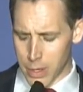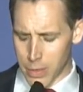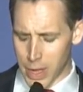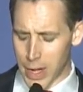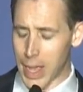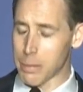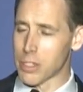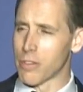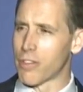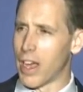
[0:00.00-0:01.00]
that an
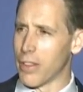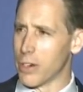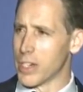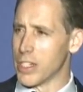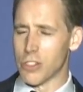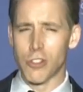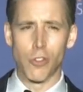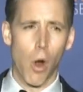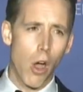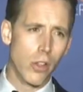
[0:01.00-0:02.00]
absent father is
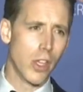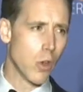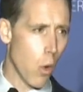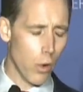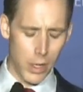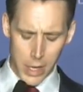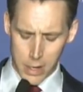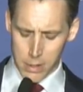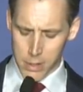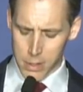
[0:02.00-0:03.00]
strongly
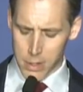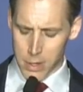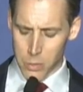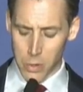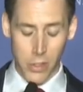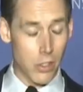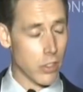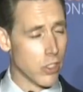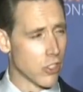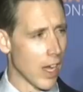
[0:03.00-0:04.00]
correlated with
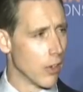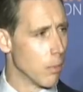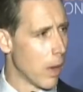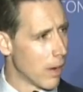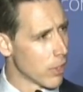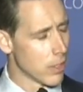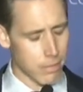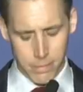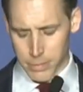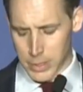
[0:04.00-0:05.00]
increased childhood poverty,
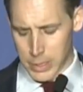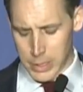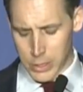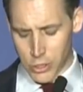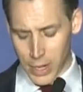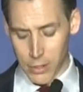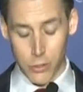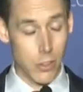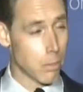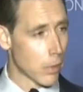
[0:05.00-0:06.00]

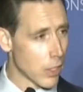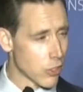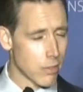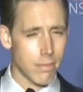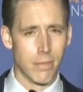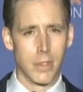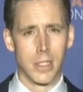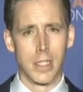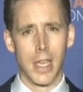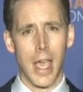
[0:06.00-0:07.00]
childhood depression,
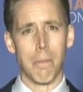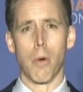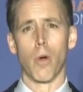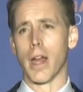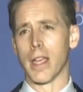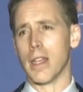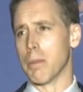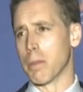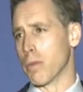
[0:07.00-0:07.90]
and poor academic